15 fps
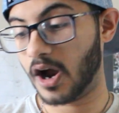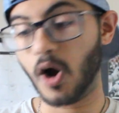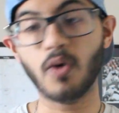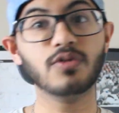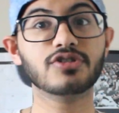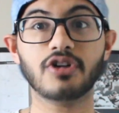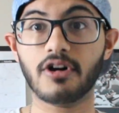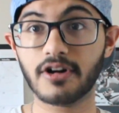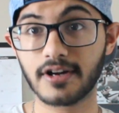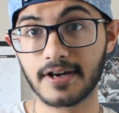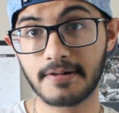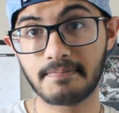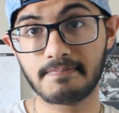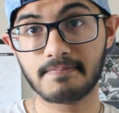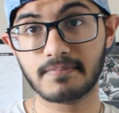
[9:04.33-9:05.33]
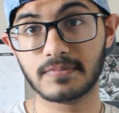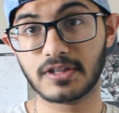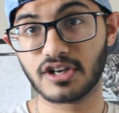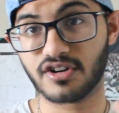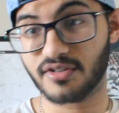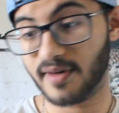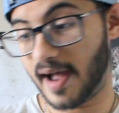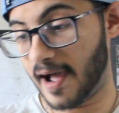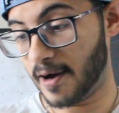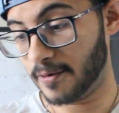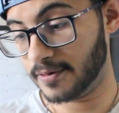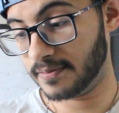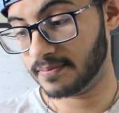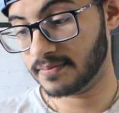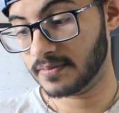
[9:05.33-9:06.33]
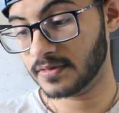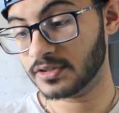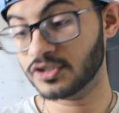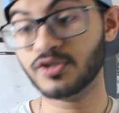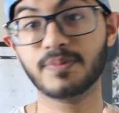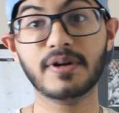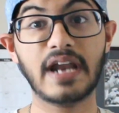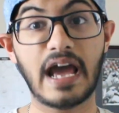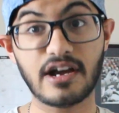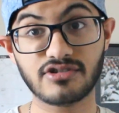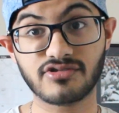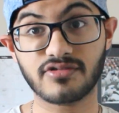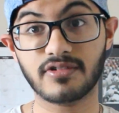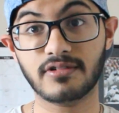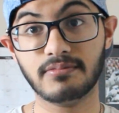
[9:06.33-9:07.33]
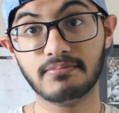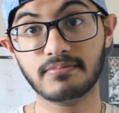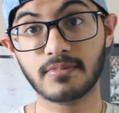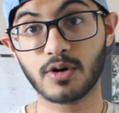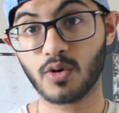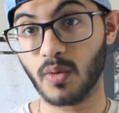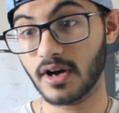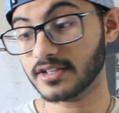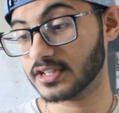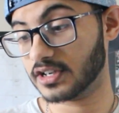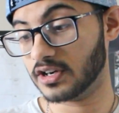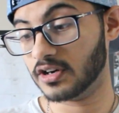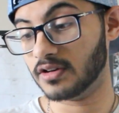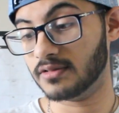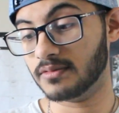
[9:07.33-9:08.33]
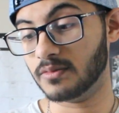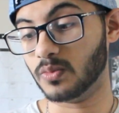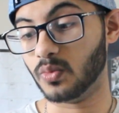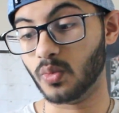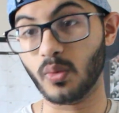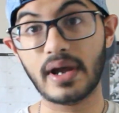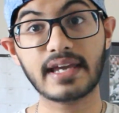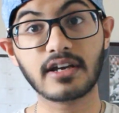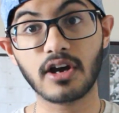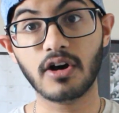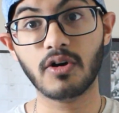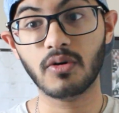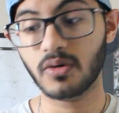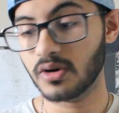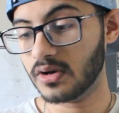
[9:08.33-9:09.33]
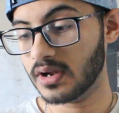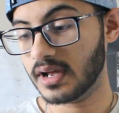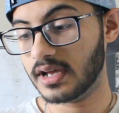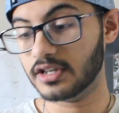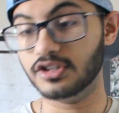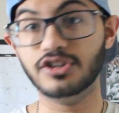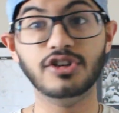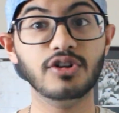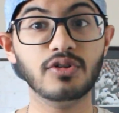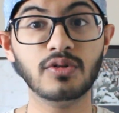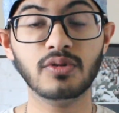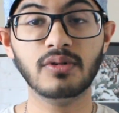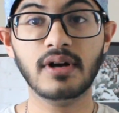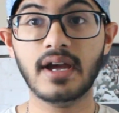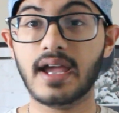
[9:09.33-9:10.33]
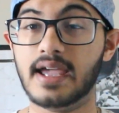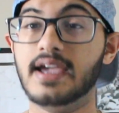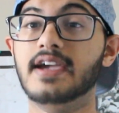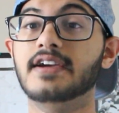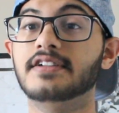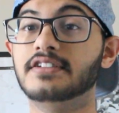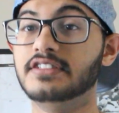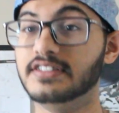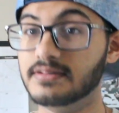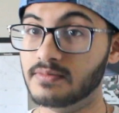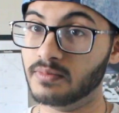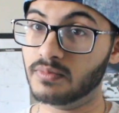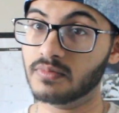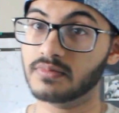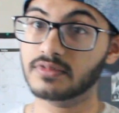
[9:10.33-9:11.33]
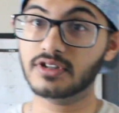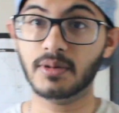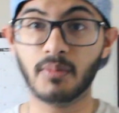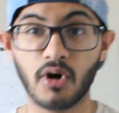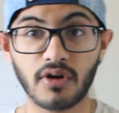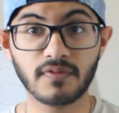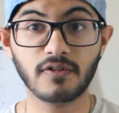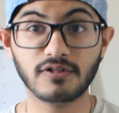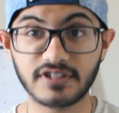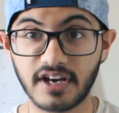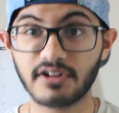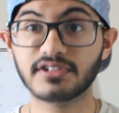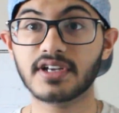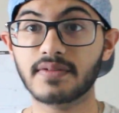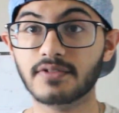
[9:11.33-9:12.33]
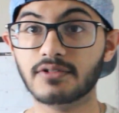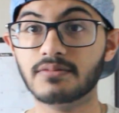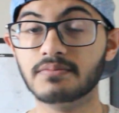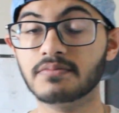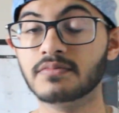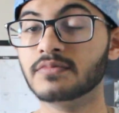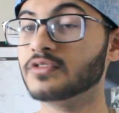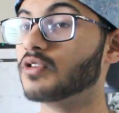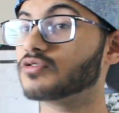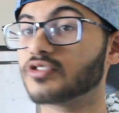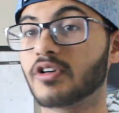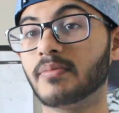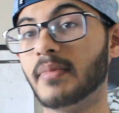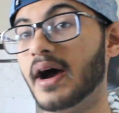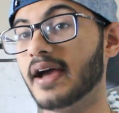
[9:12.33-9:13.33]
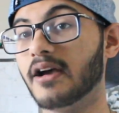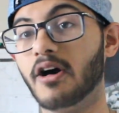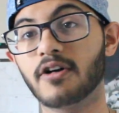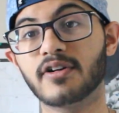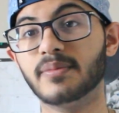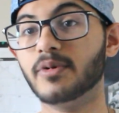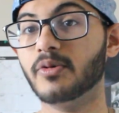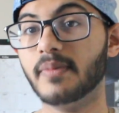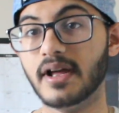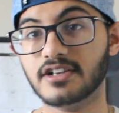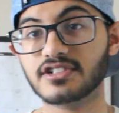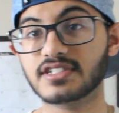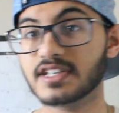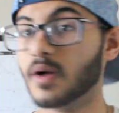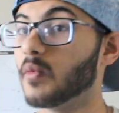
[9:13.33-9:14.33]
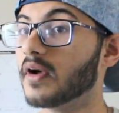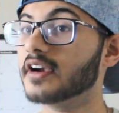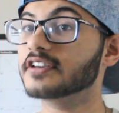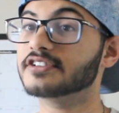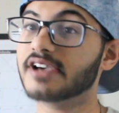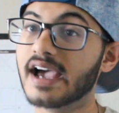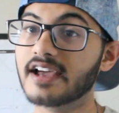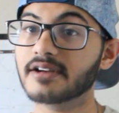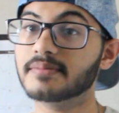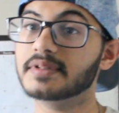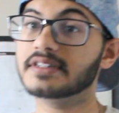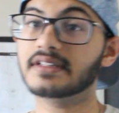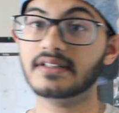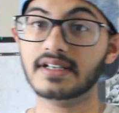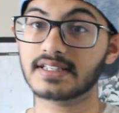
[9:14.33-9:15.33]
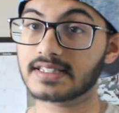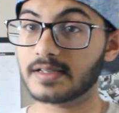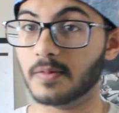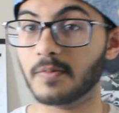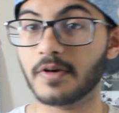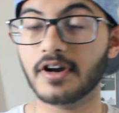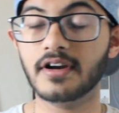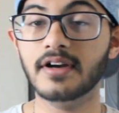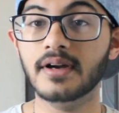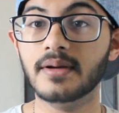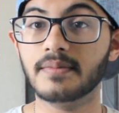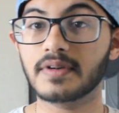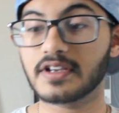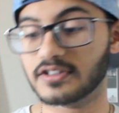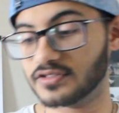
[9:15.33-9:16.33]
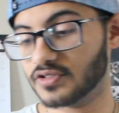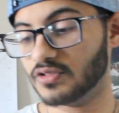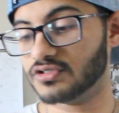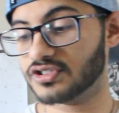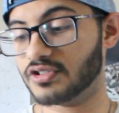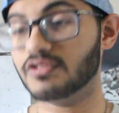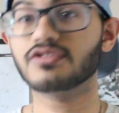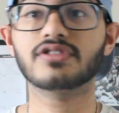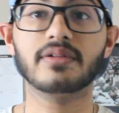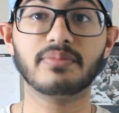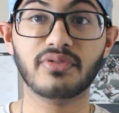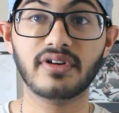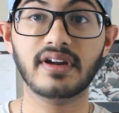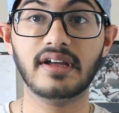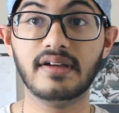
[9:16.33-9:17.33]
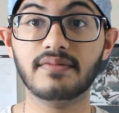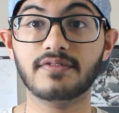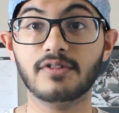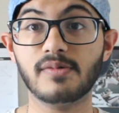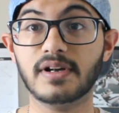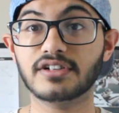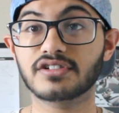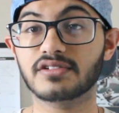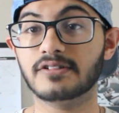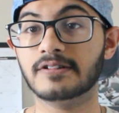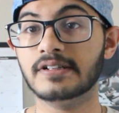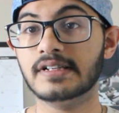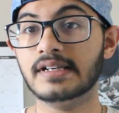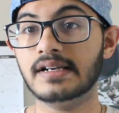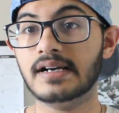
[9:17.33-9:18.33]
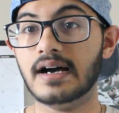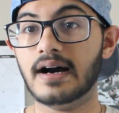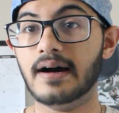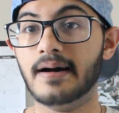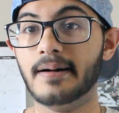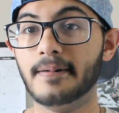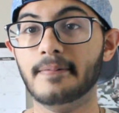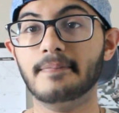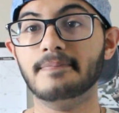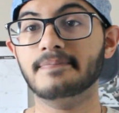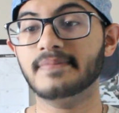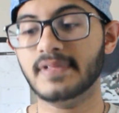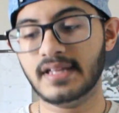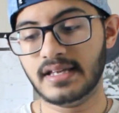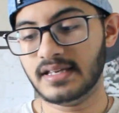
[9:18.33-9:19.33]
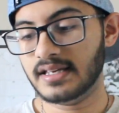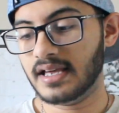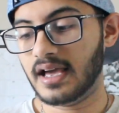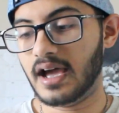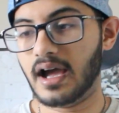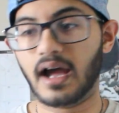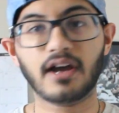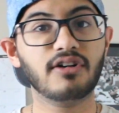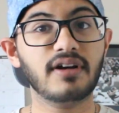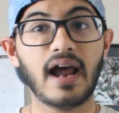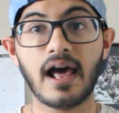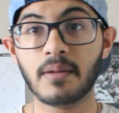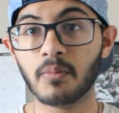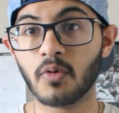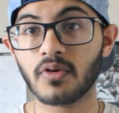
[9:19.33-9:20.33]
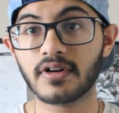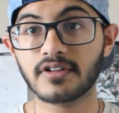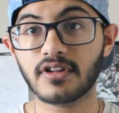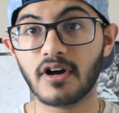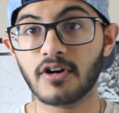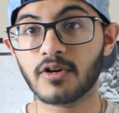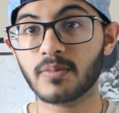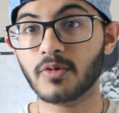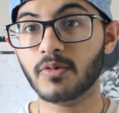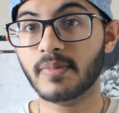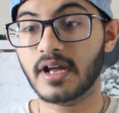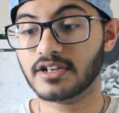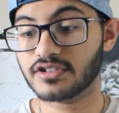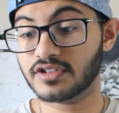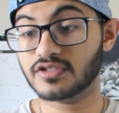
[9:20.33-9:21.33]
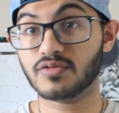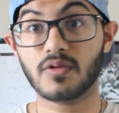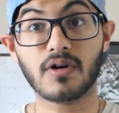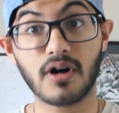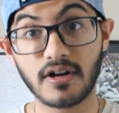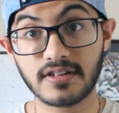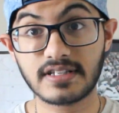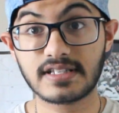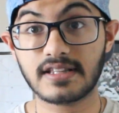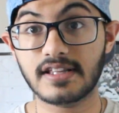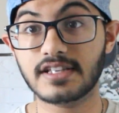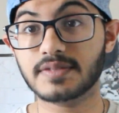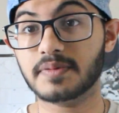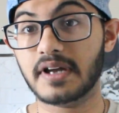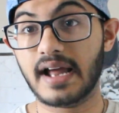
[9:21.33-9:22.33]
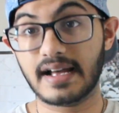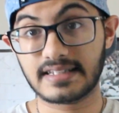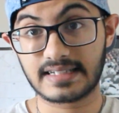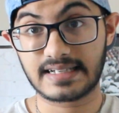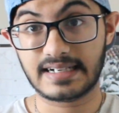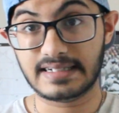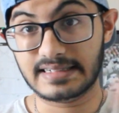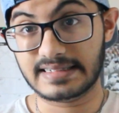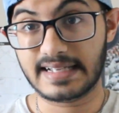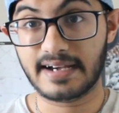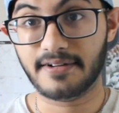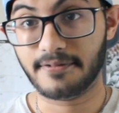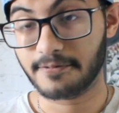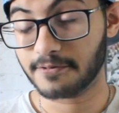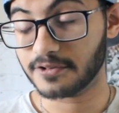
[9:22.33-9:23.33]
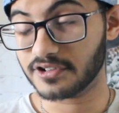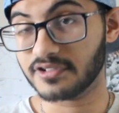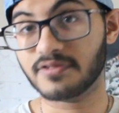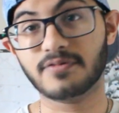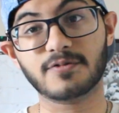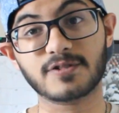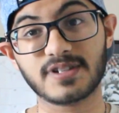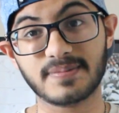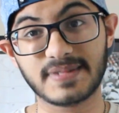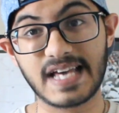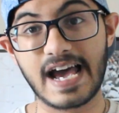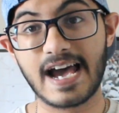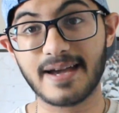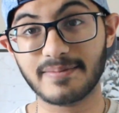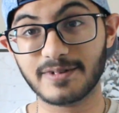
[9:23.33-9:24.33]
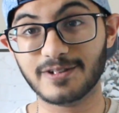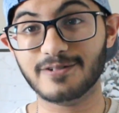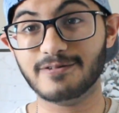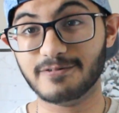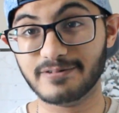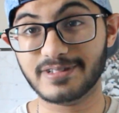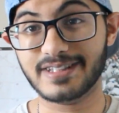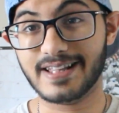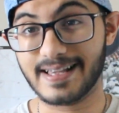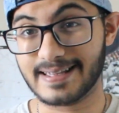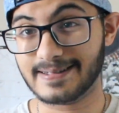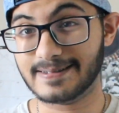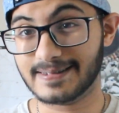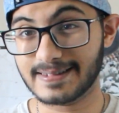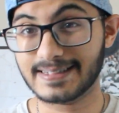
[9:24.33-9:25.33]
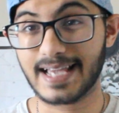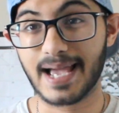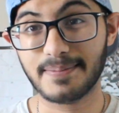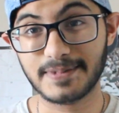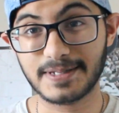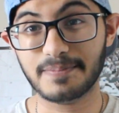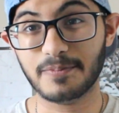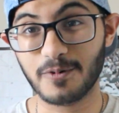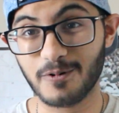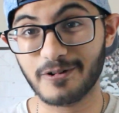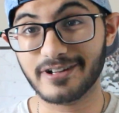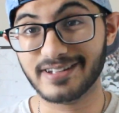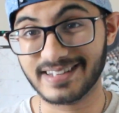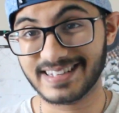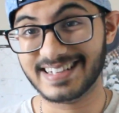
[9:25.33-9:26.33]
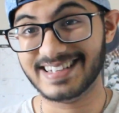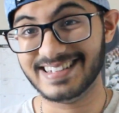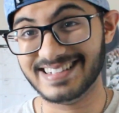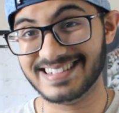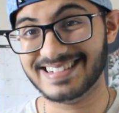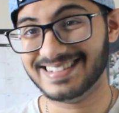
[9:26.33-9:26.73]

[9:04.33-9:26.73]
Ozark, The Crown, Supernatural, Quantico, Waco, You, and the Marvel Daredevil, those are my honorable mentions. I wanted to add them in the list somewhere because those shows are pretty influential. I could add more in the honorable mentions or on this list, but I had to cut it down for some time, you know, like, time is important, yeah.